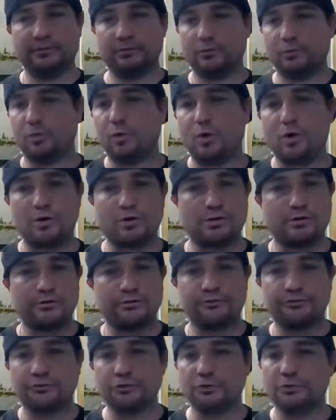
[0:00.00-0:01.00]
water,
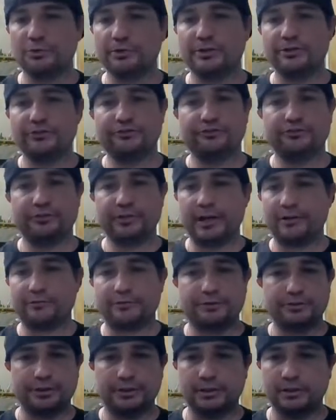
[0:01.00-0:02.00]
sewage,
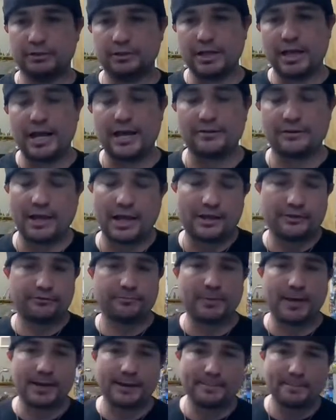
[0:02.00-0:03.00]
everything.
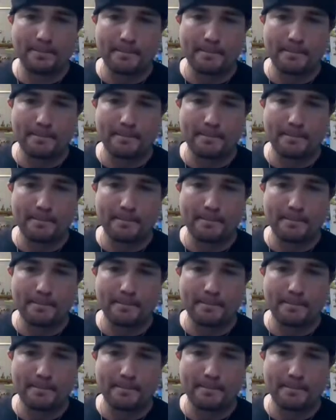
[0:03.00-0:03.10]
Hazmat.